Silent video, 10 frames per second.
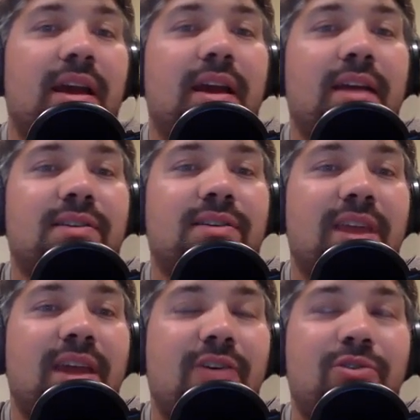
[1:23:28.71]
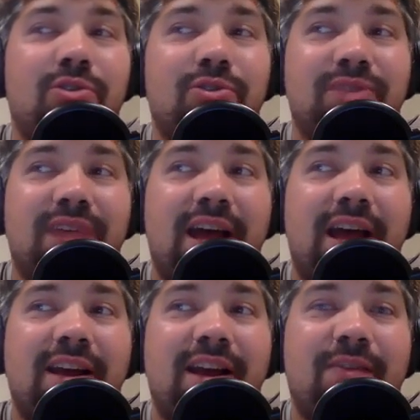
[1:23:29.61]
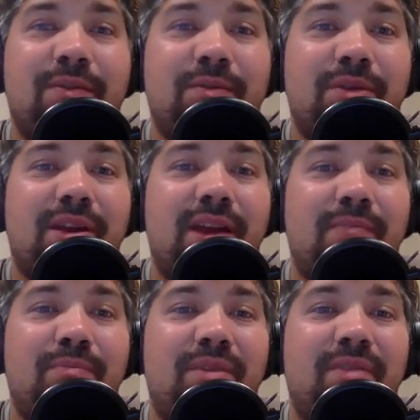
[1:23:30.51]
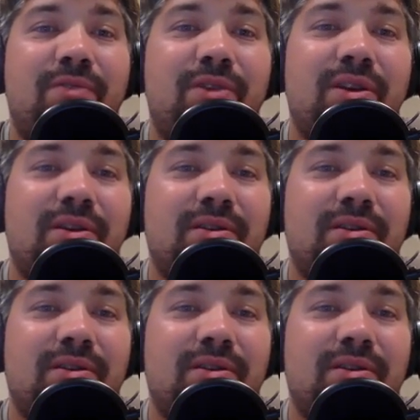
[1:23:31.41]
And so it's like, how cool is that? I could have the name Bigfoot